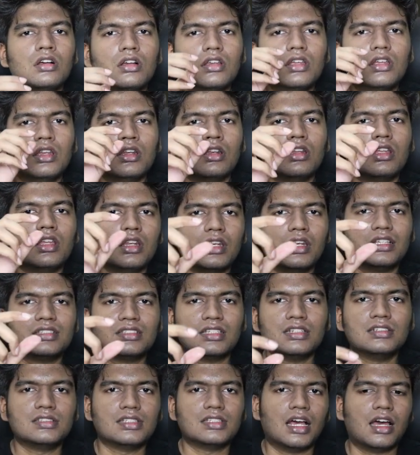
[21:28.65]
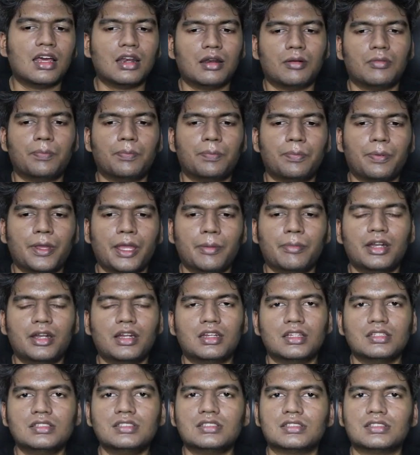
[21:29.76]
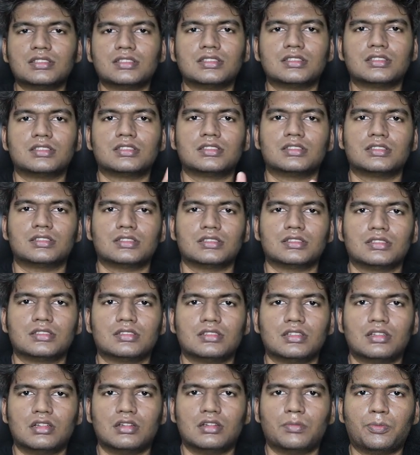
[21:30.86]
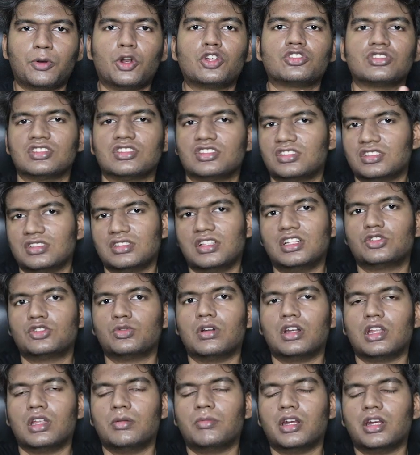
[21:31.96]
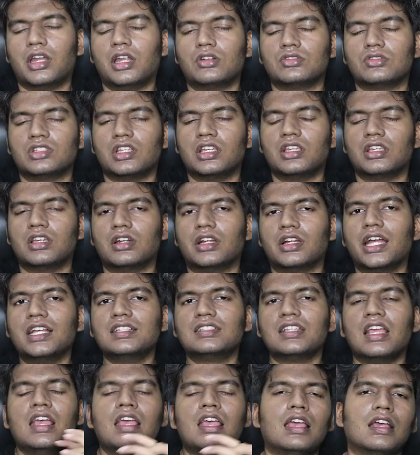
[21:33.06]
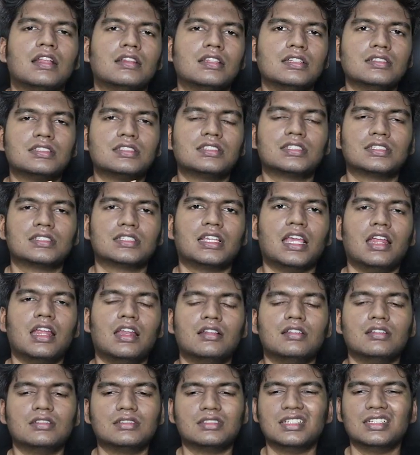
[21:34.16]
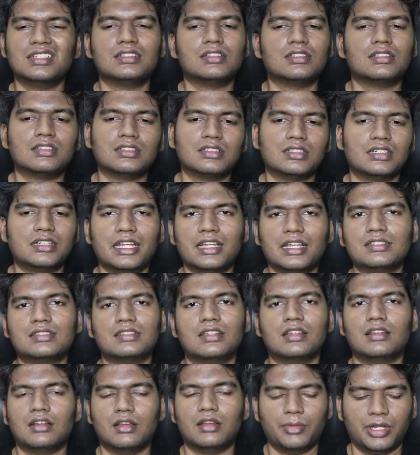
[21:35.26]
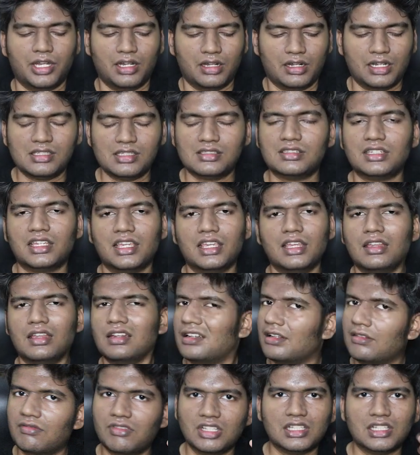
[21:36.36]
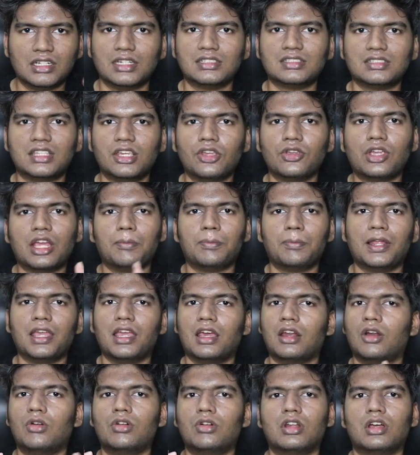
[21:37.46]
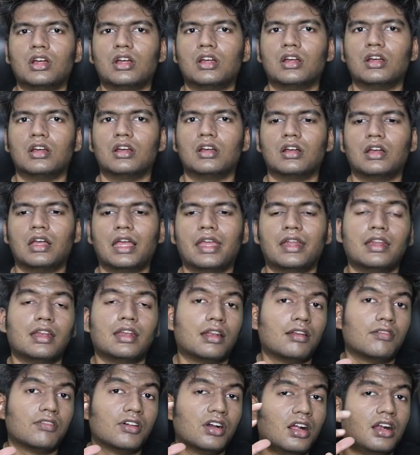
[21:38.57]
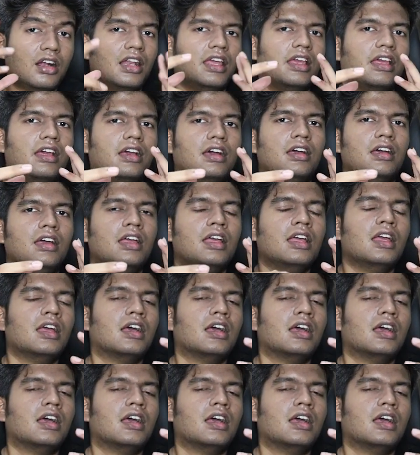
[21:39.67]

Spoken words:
in essence, our payment is processed. That's what I'm trying to say here, guys. Since this is a test key. With the test key, you can play around and it will work like a